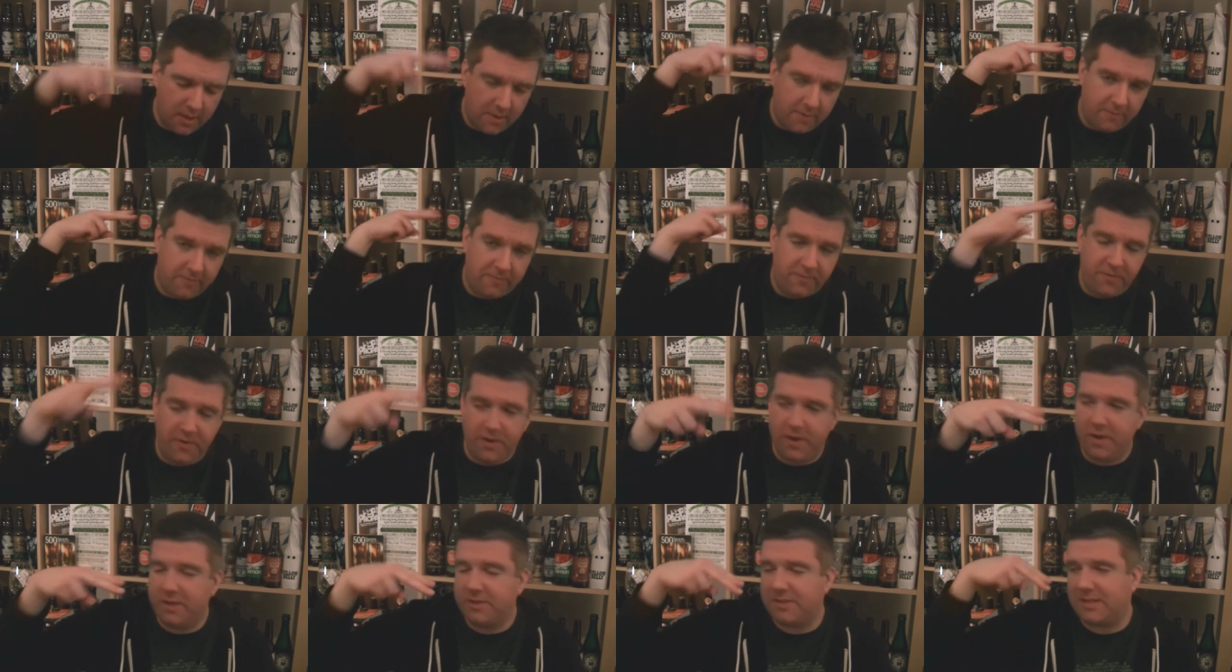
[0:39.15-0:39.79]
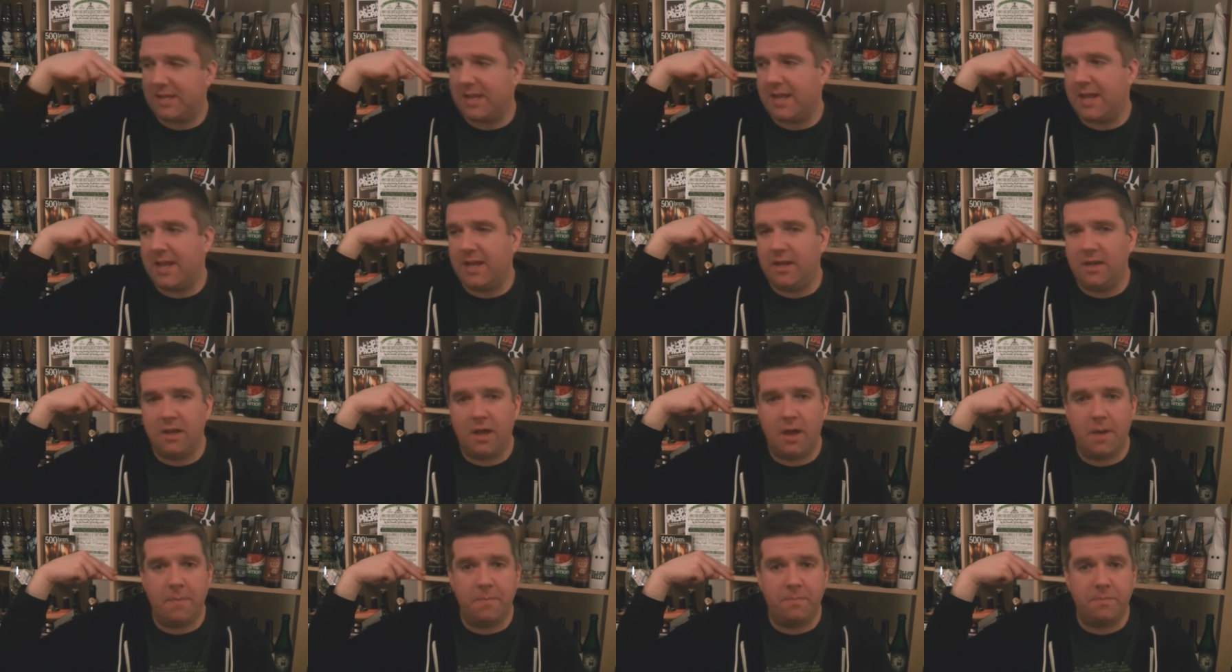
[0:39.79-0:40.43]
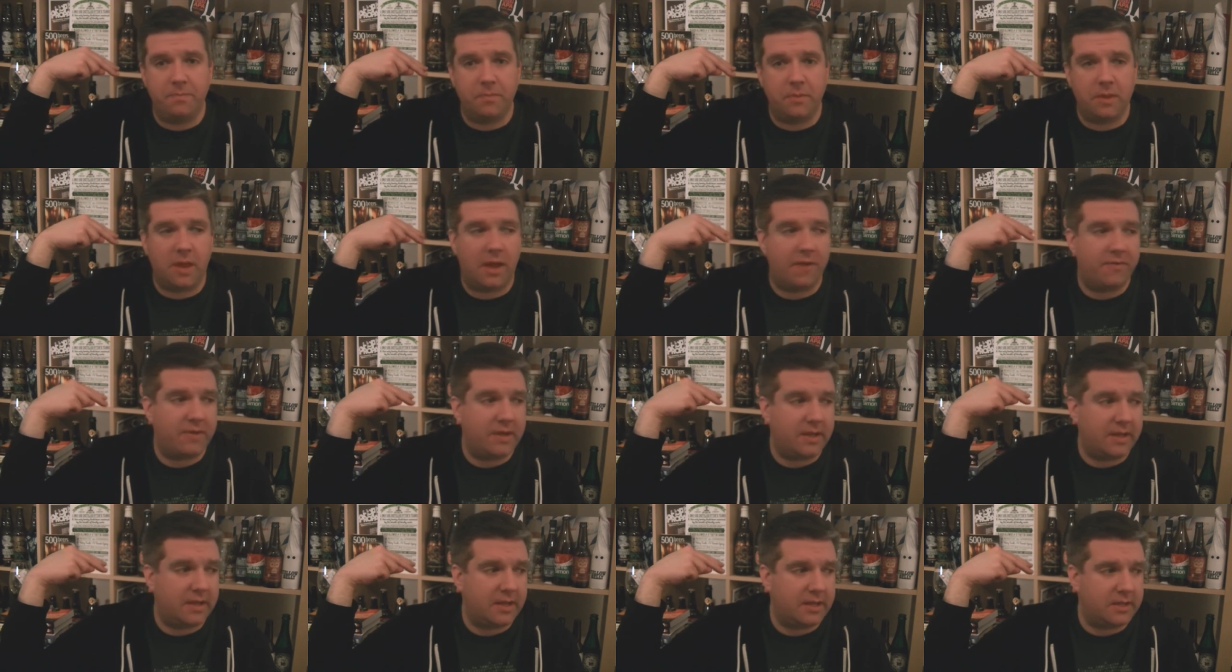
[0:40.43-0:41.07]
First in, um, I
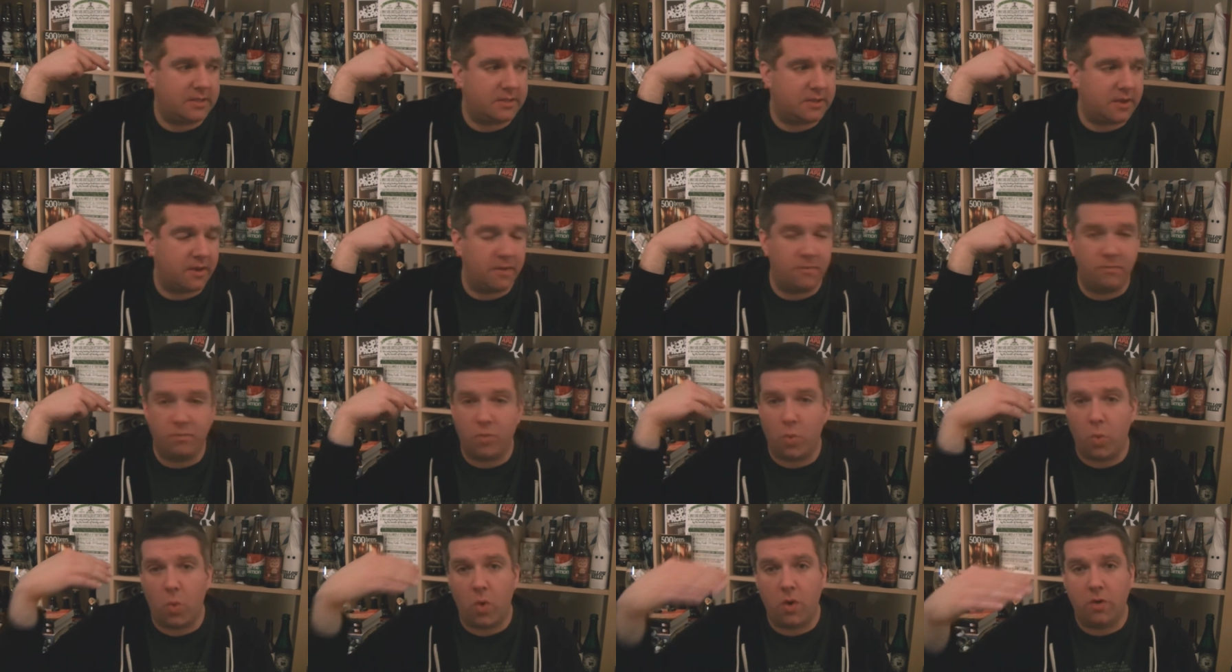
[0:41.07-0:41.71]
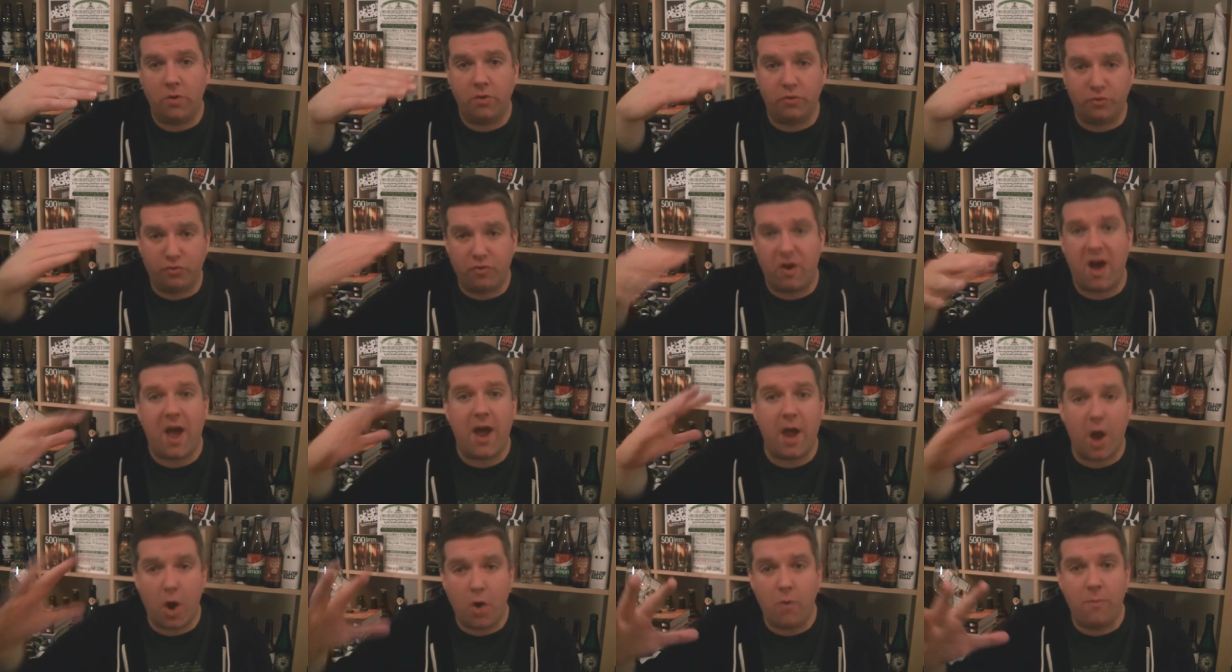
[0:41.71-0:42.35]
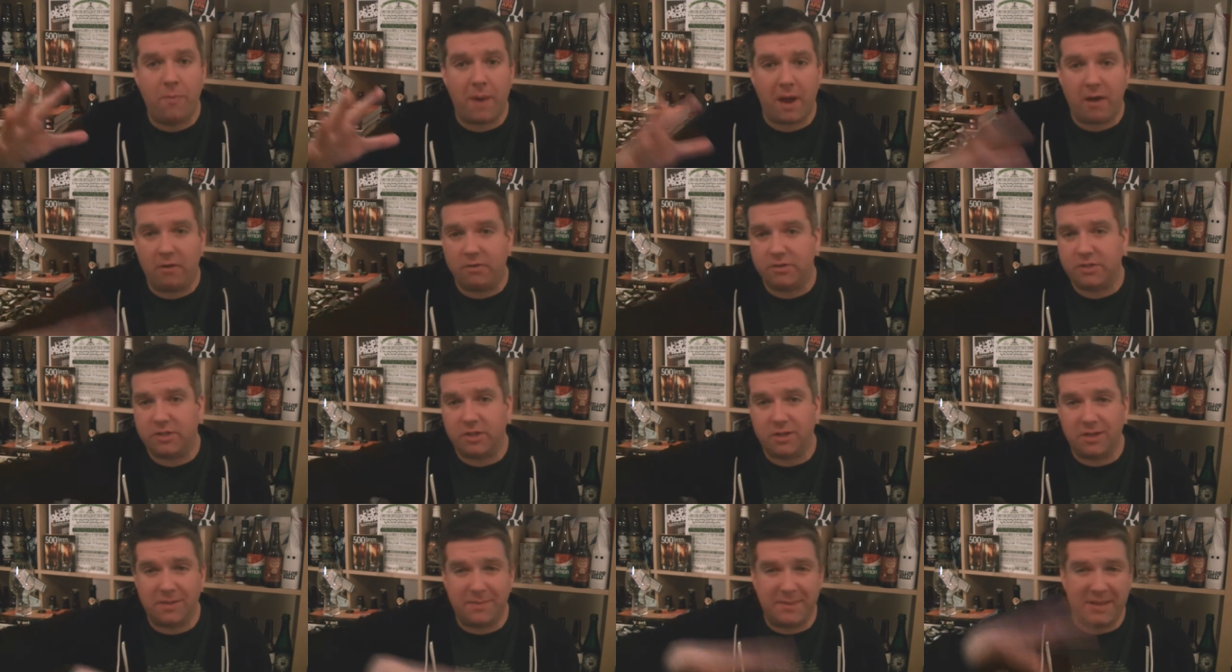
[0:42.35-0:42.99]
think it's a um, dry oak barrel,
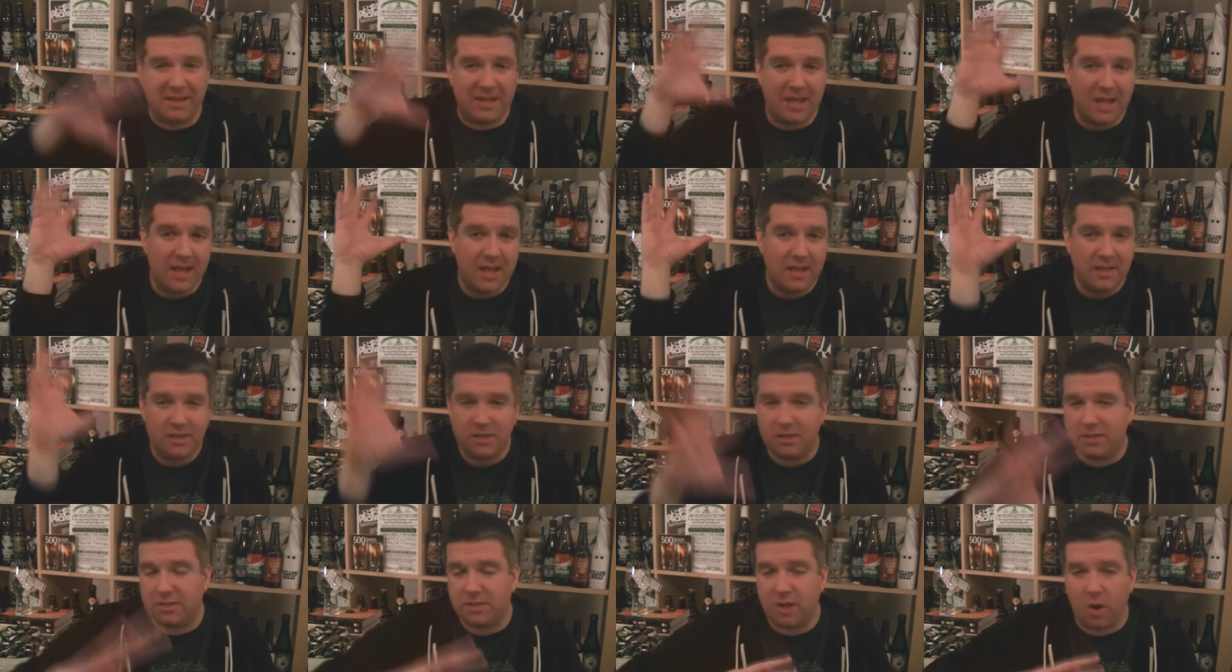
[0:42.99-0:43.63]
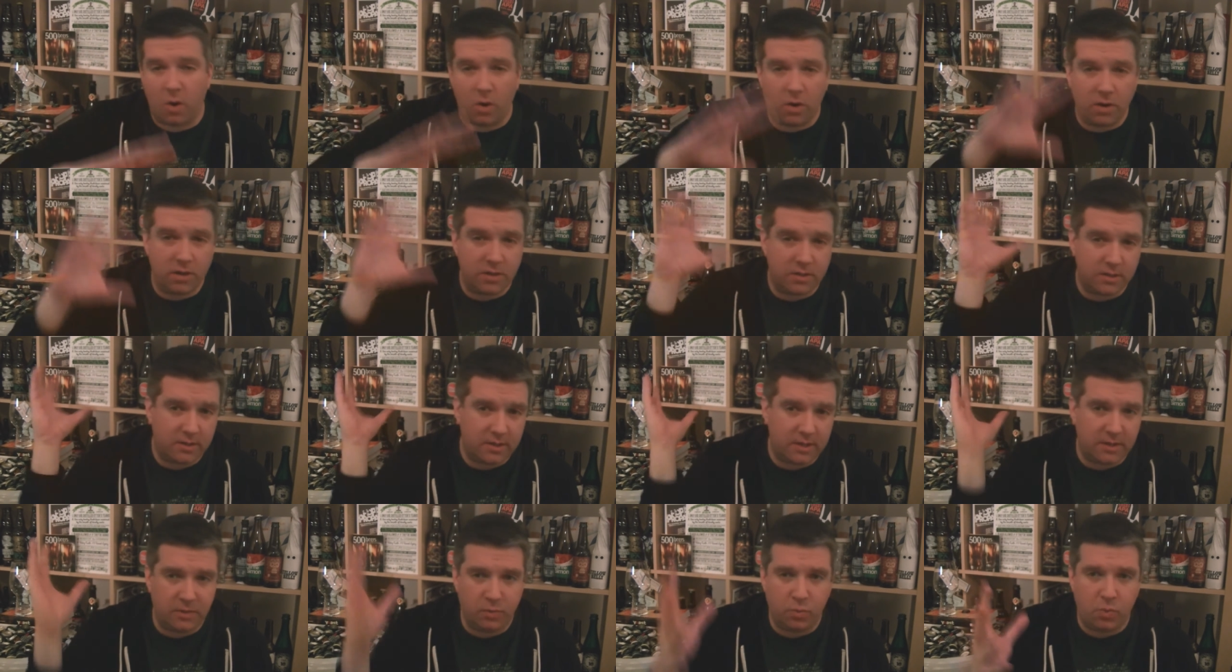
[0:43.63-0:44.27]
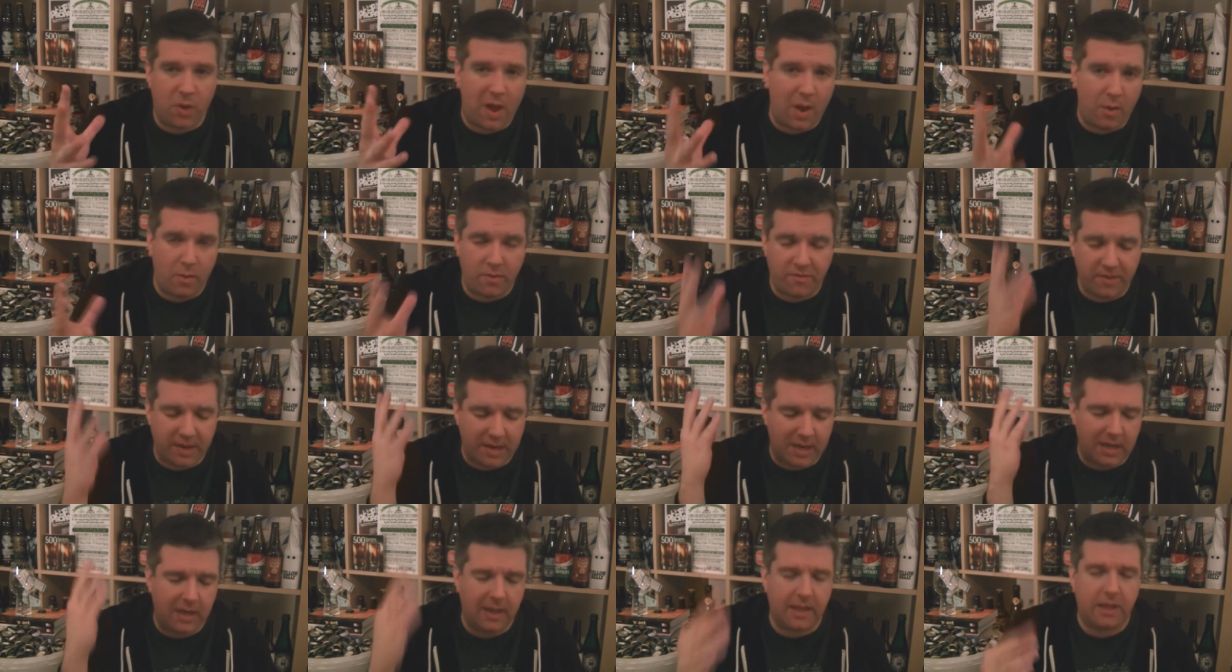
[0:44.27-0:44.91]
so I mean it's not wet with
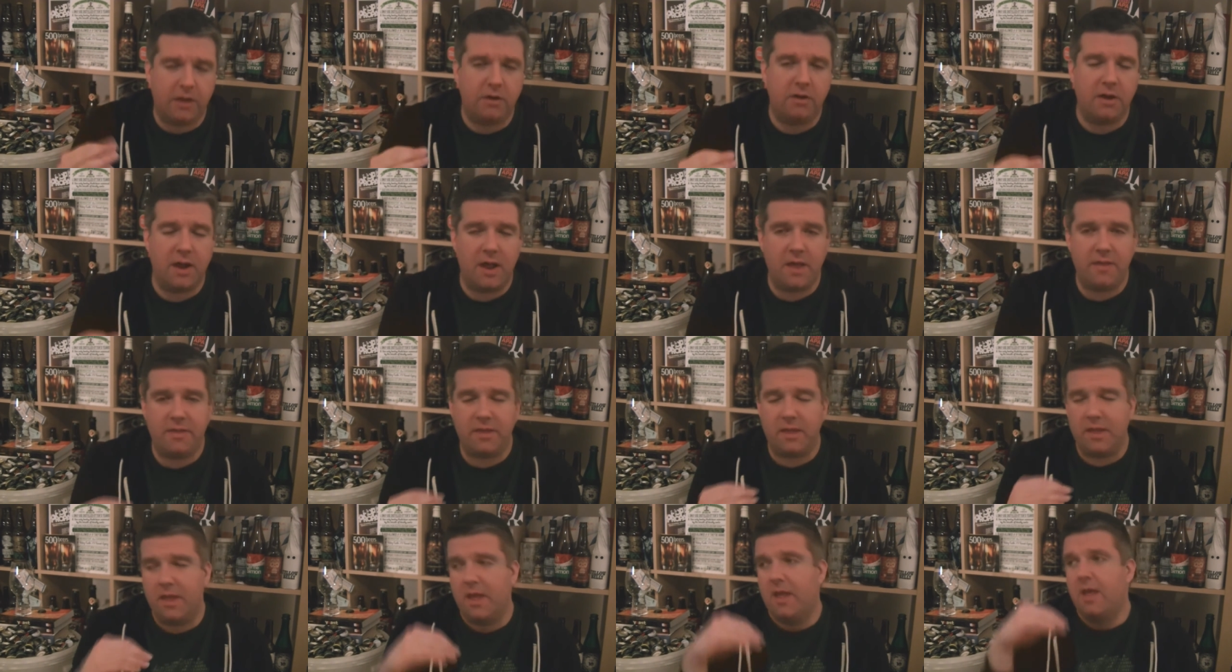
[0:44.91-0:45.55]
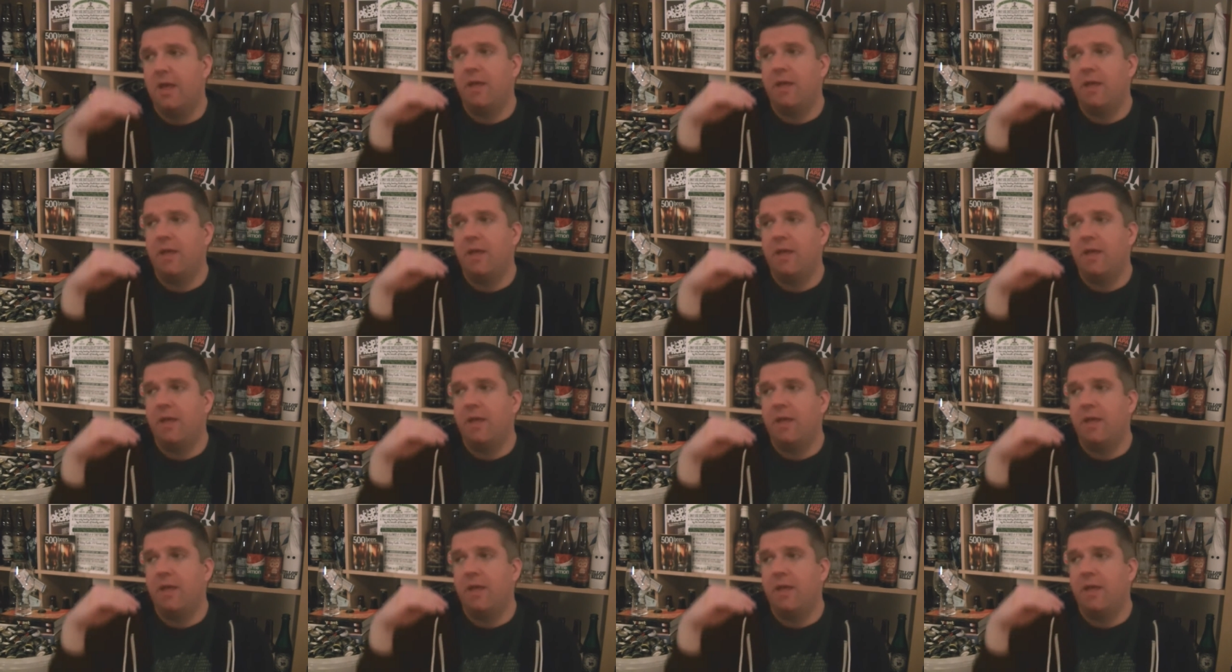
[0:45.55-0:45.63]
any liquor or anything.